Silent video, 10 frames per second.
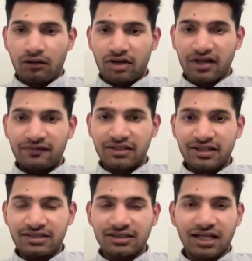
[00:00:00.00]
what I've
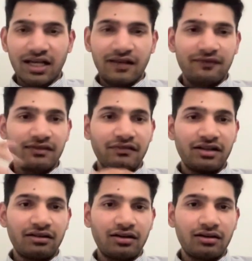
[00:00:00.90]
done is I've
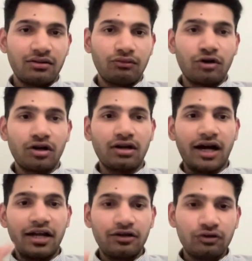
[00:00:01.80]
given what
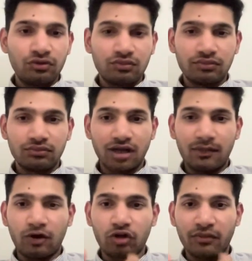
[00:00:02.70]
I do
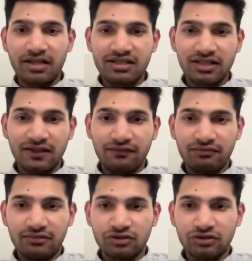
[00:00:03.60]
about myself.